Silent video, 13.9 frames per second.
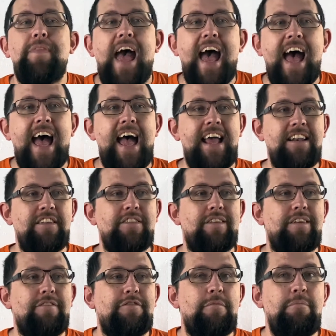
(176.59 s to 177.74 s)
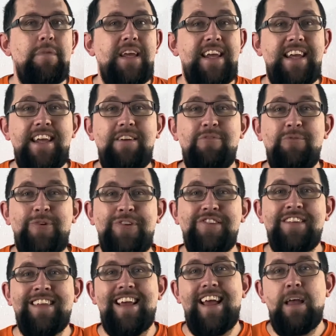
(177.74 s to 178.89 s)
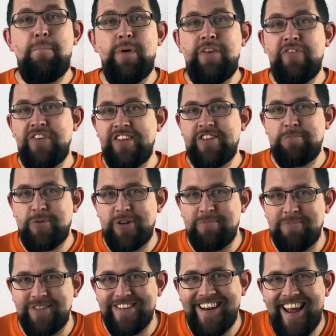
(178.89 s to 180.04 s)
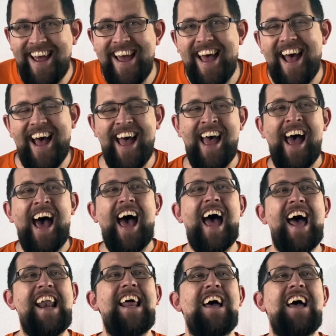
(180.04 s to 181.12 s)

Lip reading: and for me was a bit of a disappointment. And I